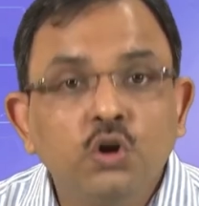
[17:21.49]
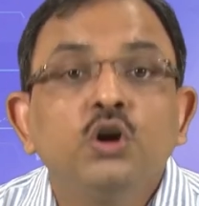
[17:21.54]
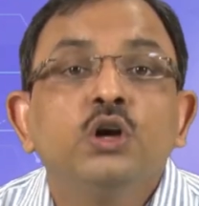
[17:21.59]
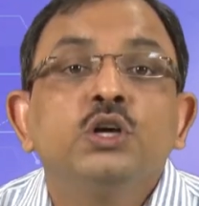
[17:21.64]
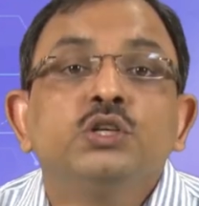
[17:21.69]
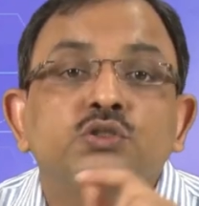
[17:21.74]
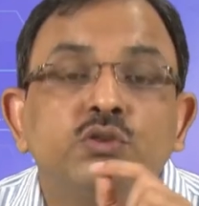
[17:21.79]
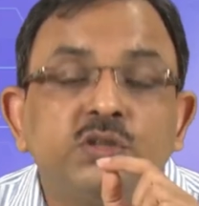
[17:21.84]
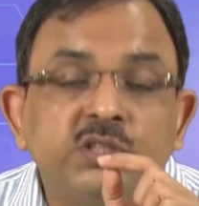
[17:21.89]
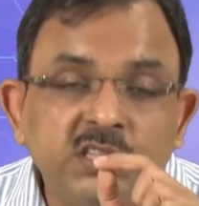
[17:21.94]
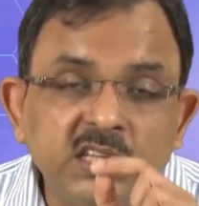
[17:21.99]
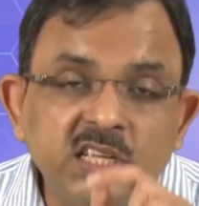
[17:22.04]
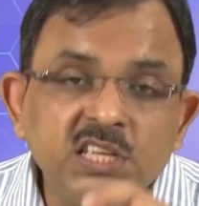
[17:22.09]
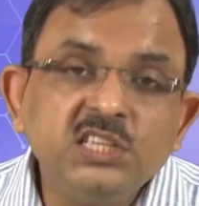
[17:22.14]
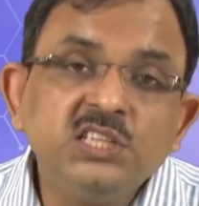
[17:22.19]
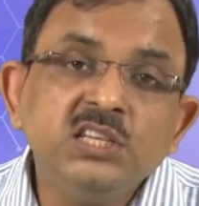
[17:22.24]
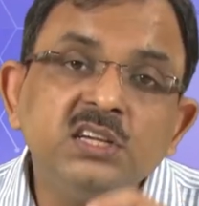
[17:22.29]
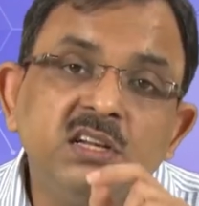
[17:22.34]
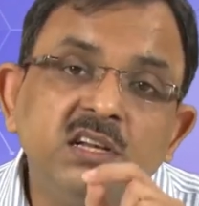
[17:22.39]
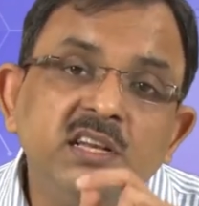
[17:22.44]
So
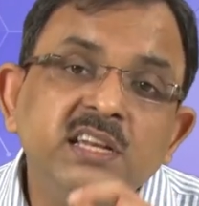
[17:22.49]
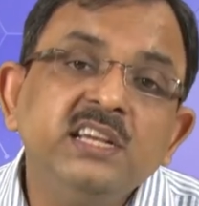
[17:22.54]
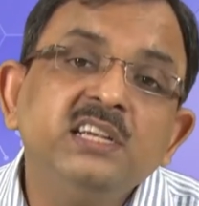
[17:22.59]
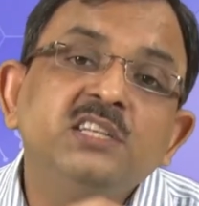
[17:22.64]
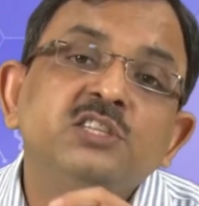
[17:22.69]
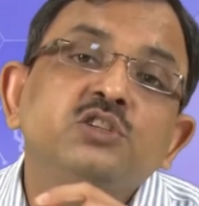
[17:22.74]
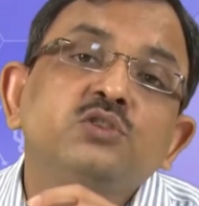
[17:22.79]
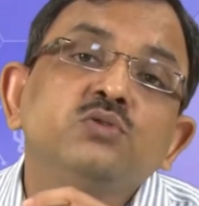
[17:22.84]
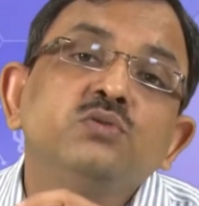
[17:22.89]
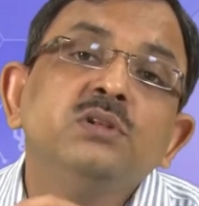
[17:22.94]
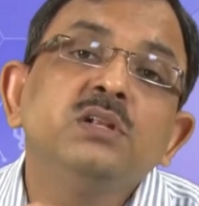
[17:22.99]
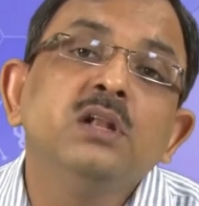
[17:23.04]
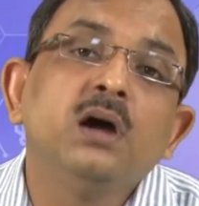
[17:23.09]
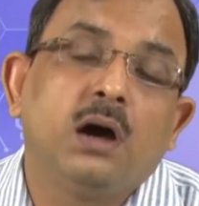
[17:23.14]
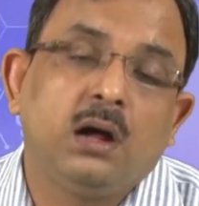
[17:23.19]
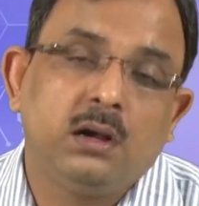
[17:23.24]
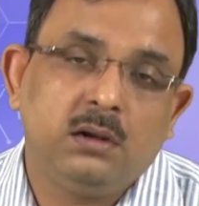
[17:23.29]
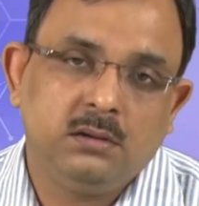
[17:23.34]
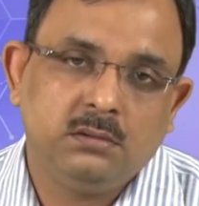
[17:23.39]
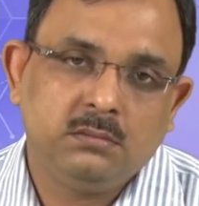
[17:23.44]
teacher needs to learn.